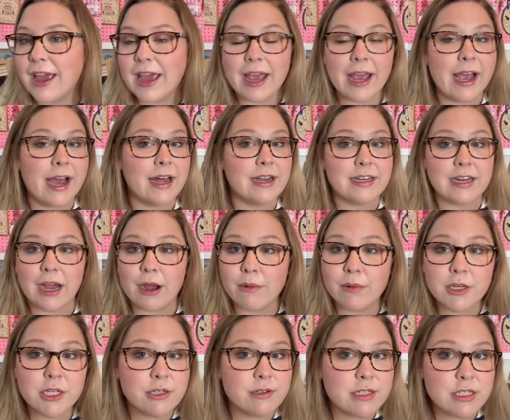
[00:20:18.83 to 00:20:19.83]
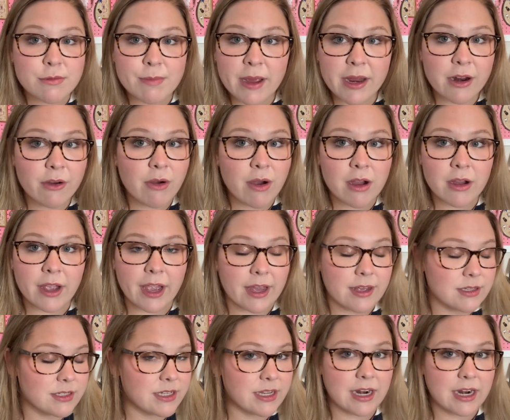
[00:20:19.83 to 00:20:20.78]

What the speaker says: and now we're doing Tomato August,